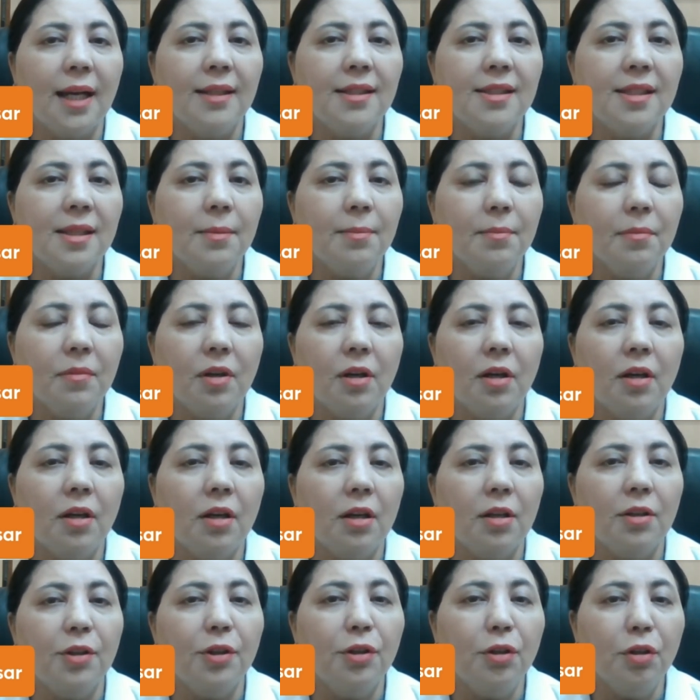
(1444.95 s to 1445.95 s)
and some
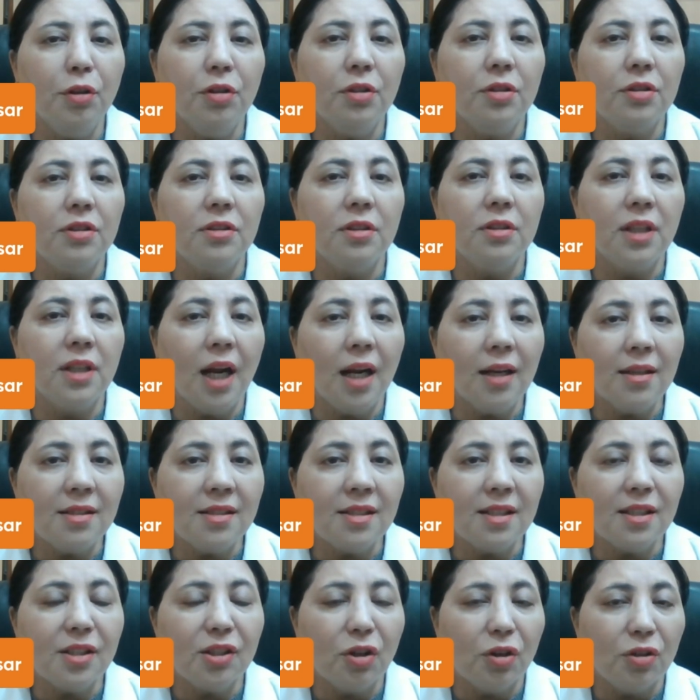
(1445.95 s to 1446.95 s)

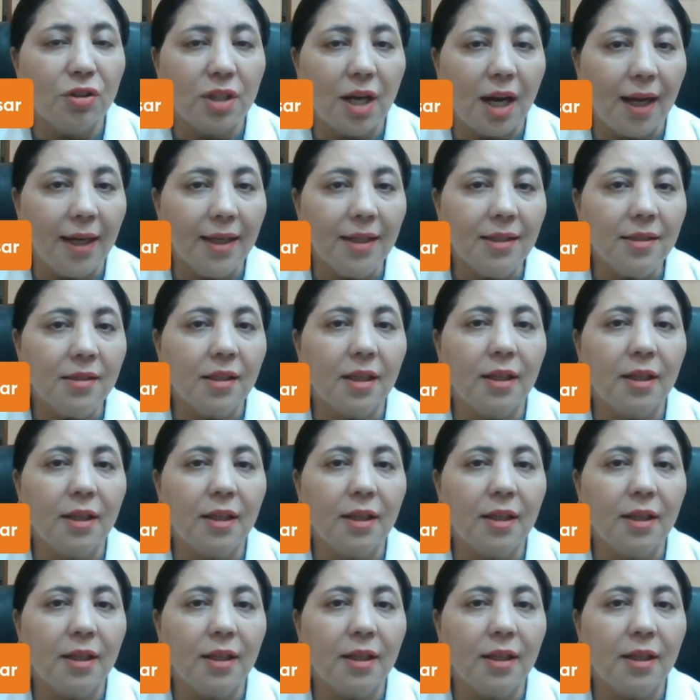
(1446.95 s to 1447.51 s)
nuts in your diet.